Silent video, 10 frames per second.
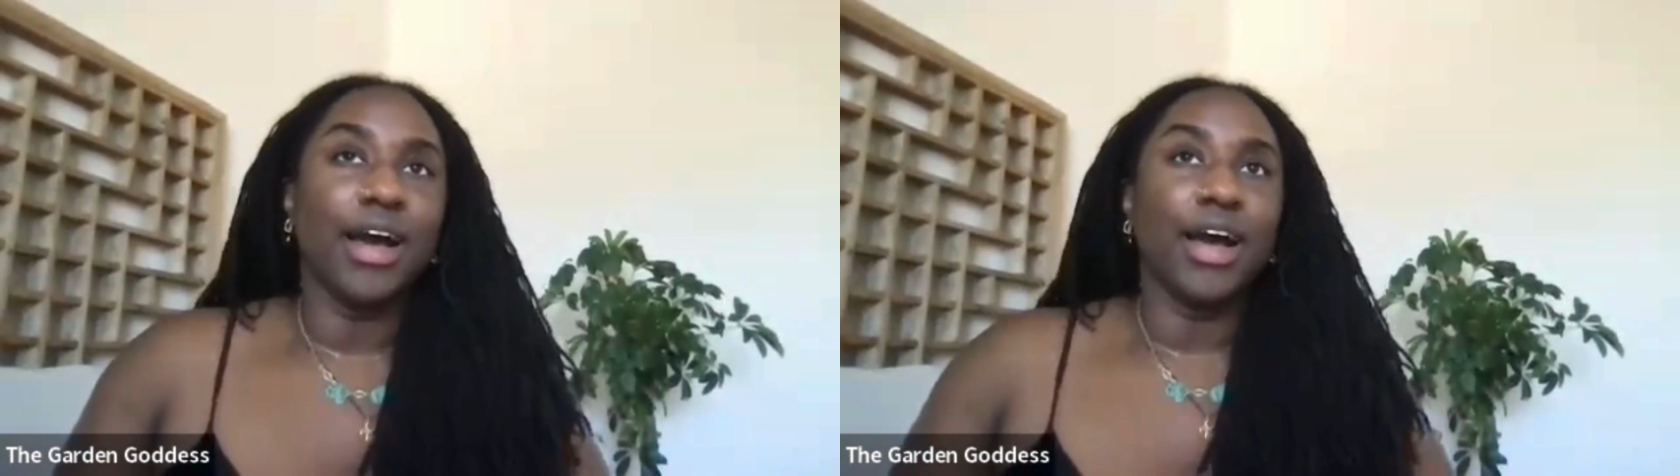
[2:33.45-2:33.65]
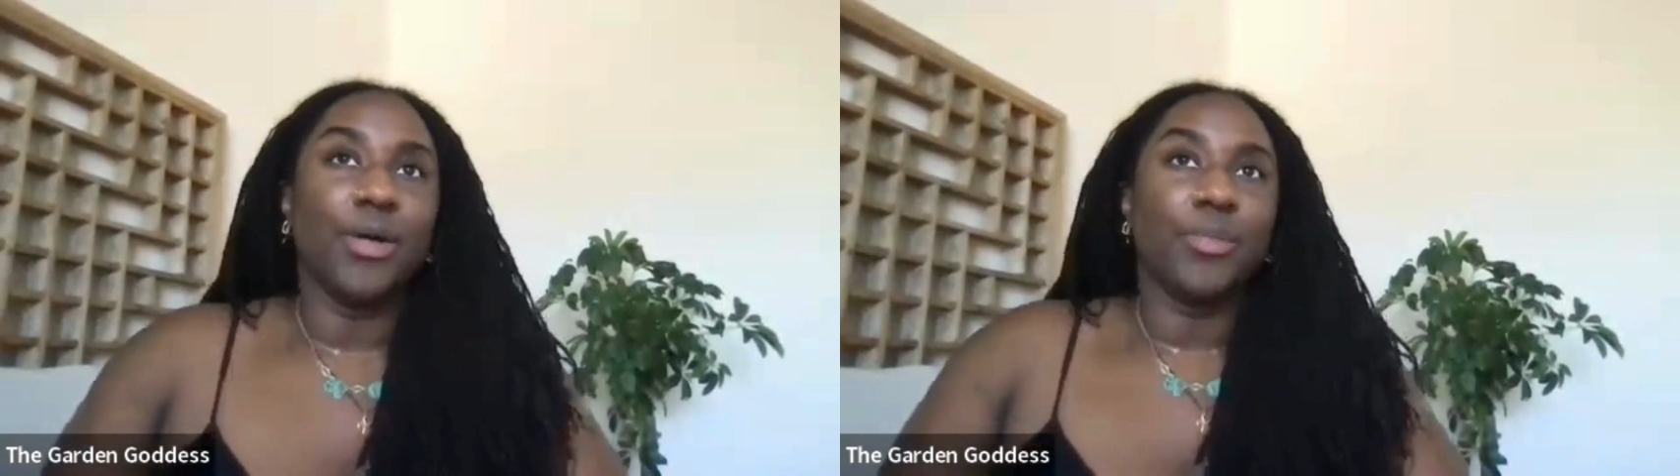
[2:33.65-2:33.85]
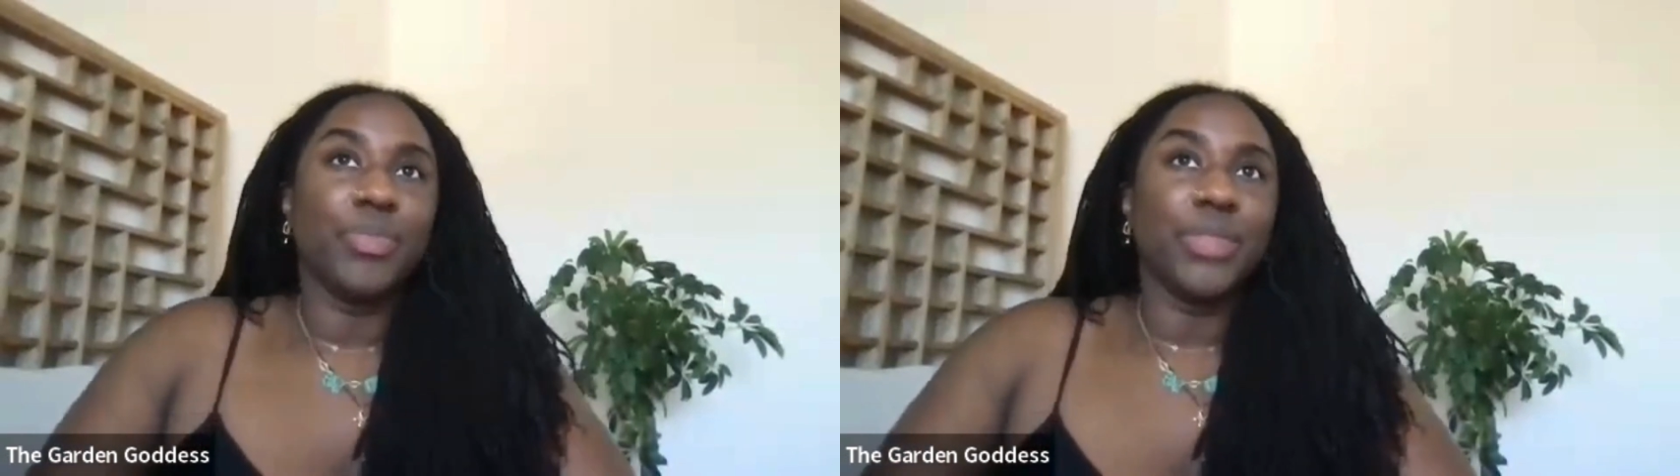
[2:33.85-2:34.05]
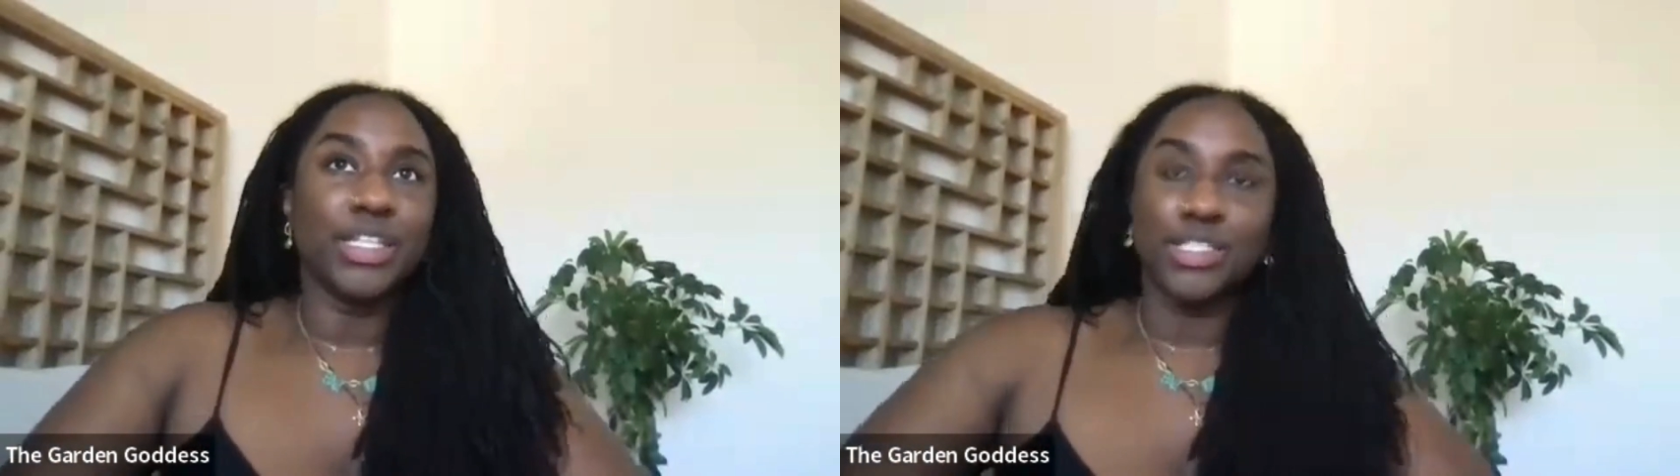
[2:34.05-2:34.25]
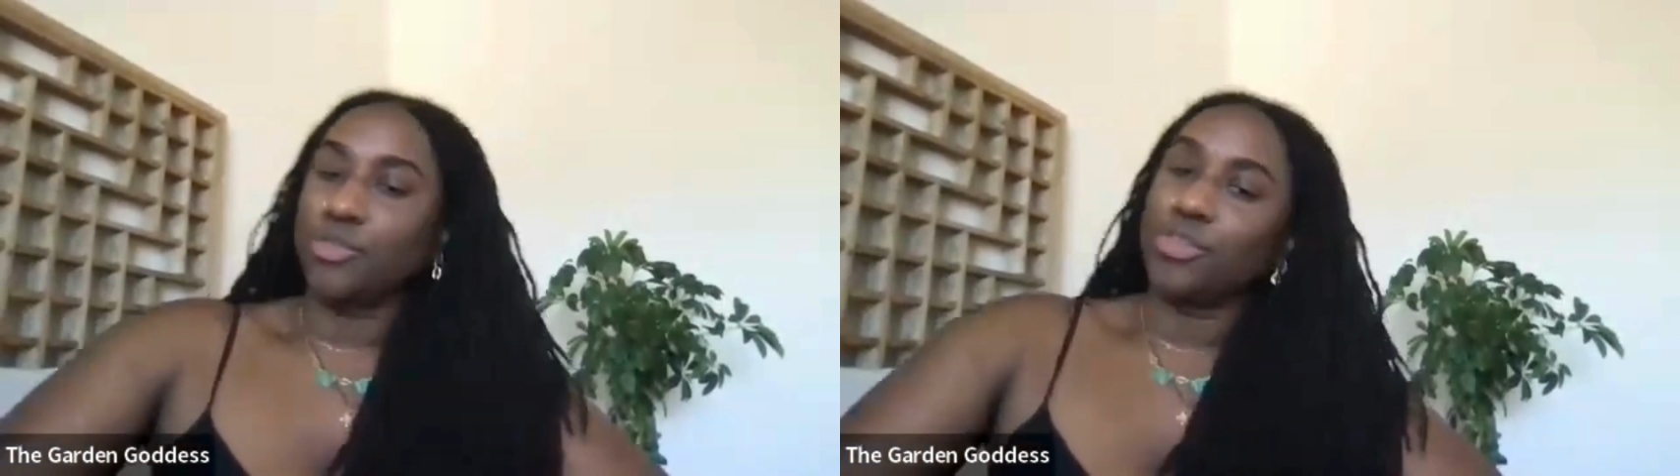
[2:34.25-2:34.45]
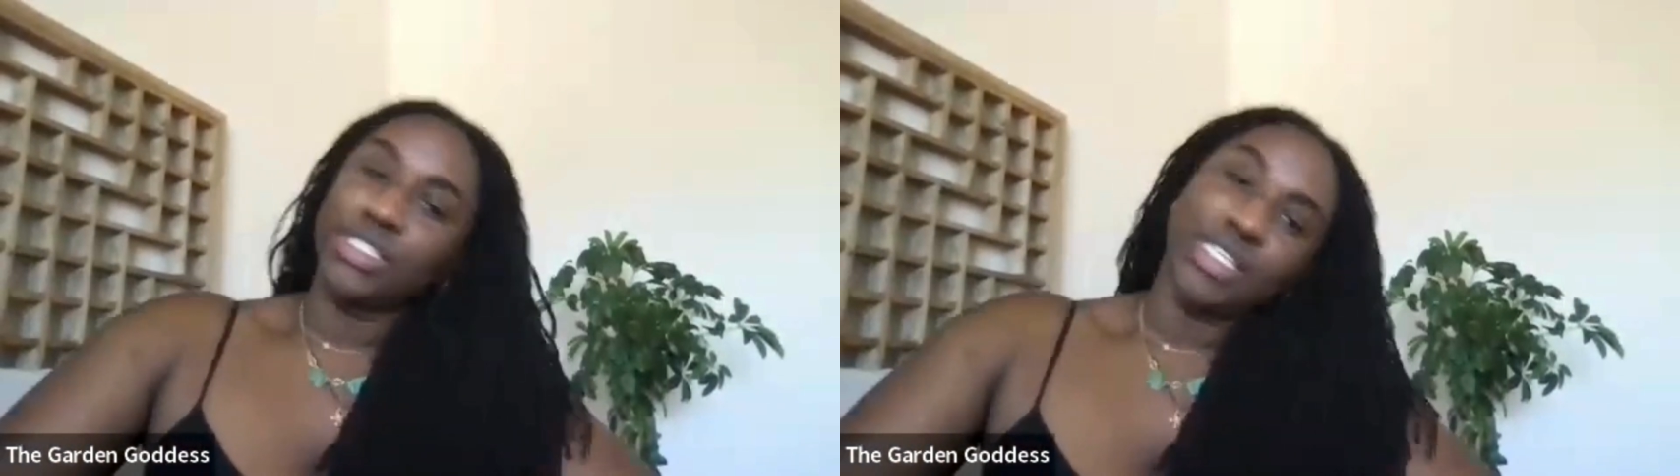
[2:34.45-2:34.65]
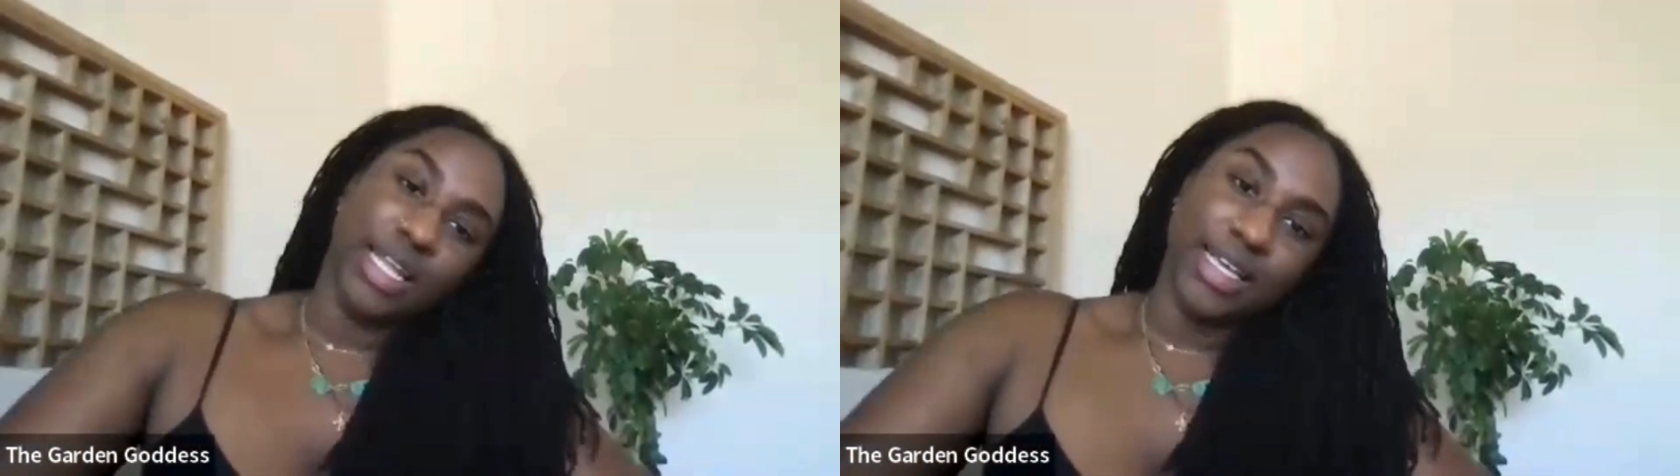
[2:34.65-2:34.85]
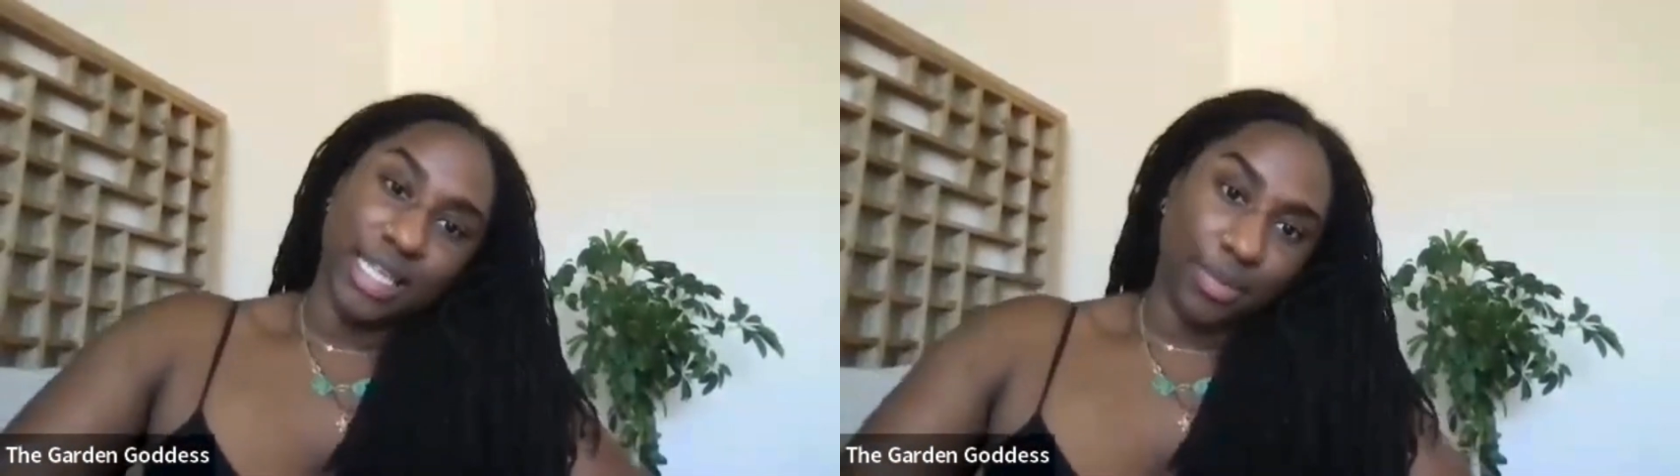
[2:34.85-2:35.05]
And so for
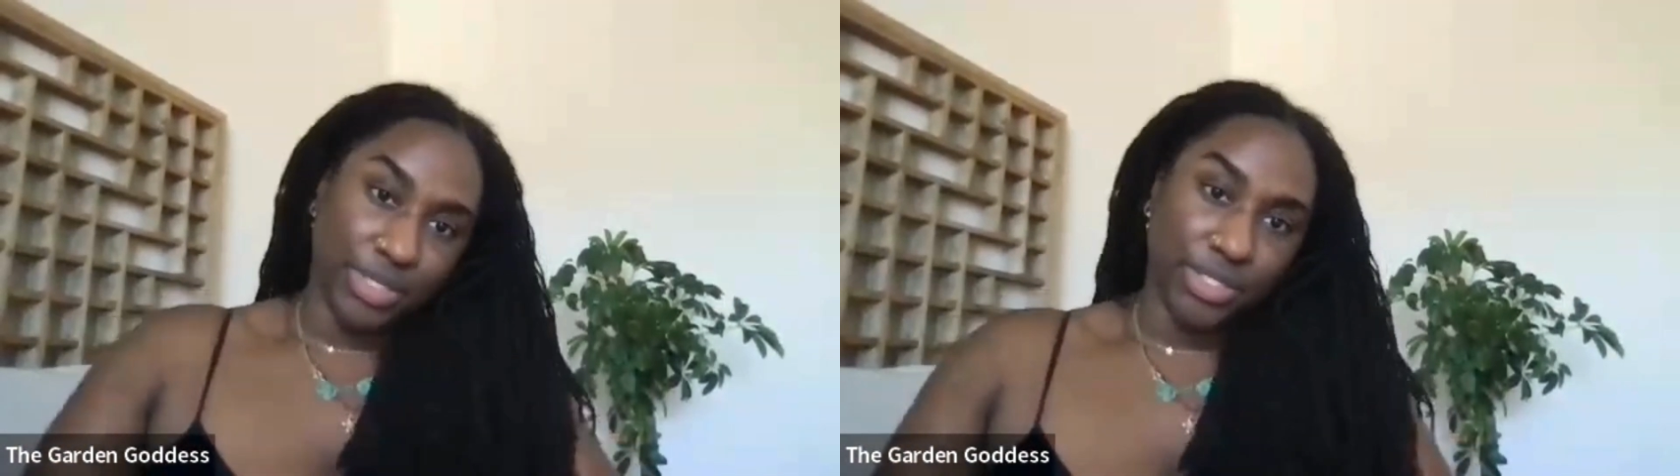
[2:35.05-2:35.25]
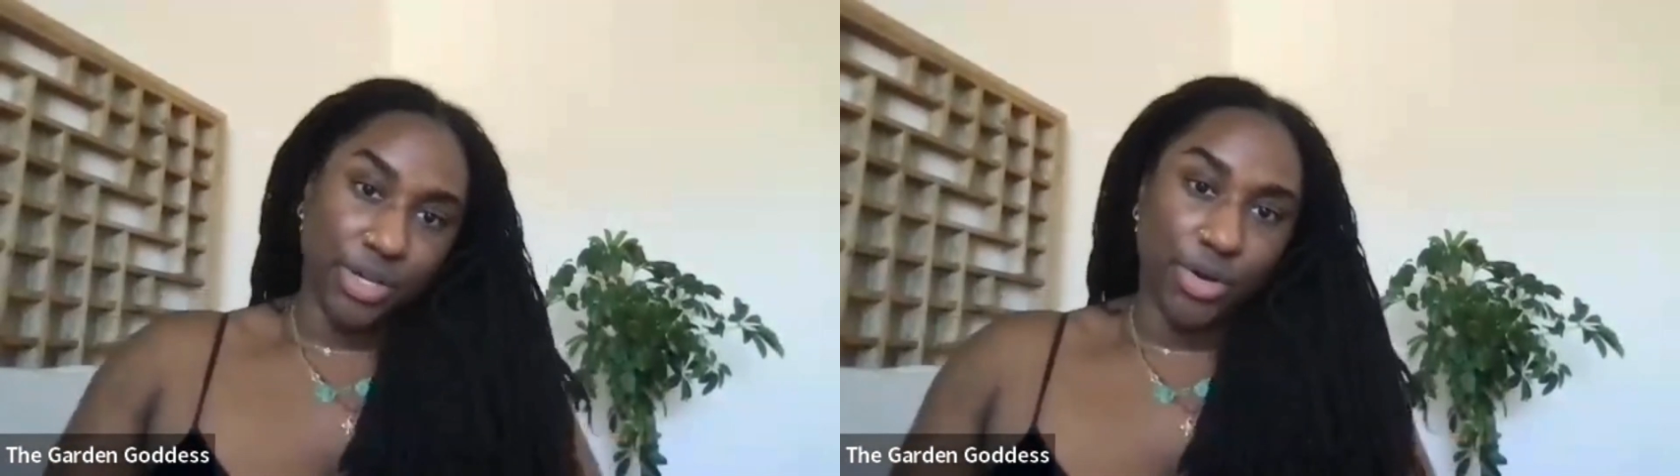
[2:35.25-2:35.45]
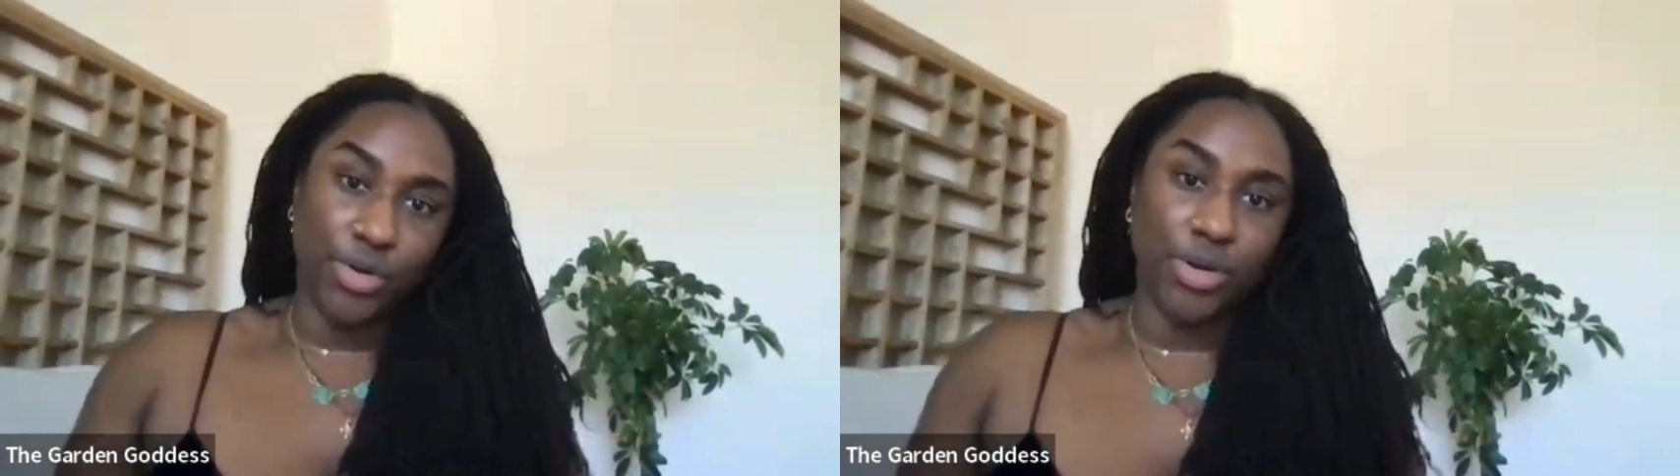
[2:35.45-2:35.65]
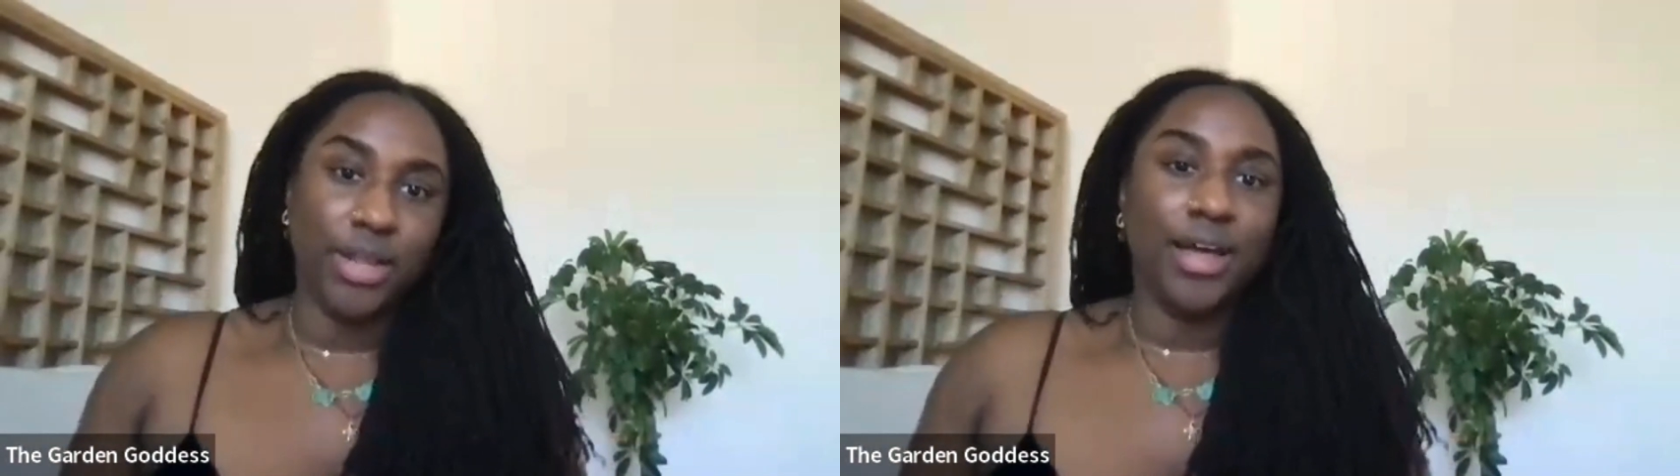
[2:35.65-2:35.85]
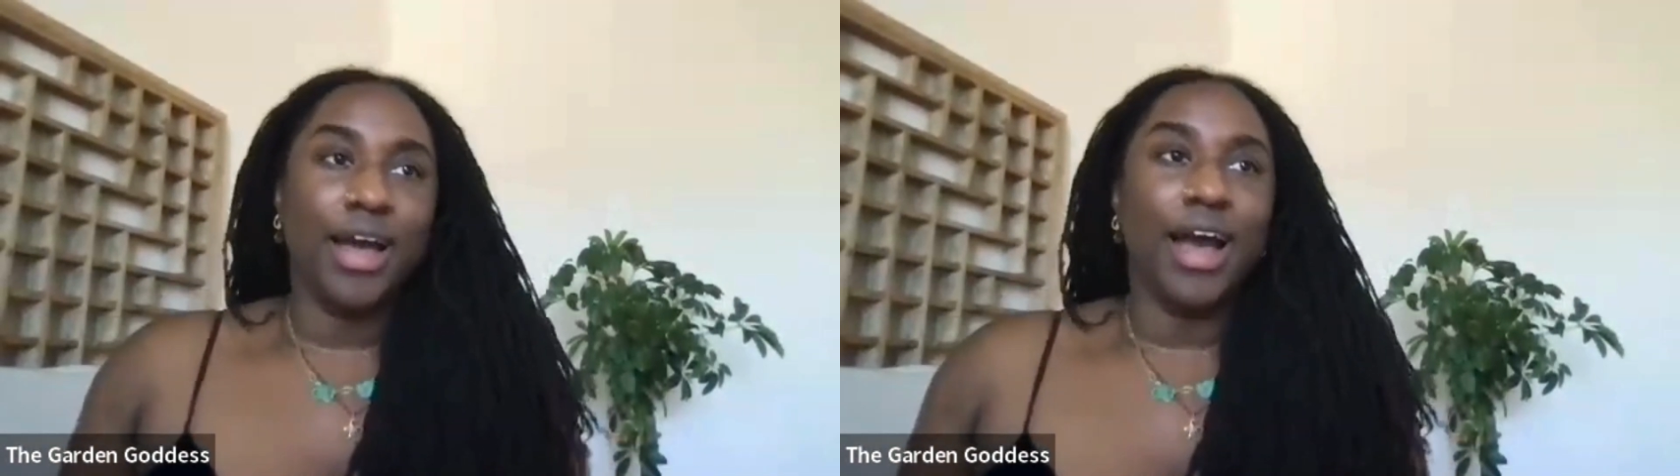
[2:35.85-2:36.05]
today's episode,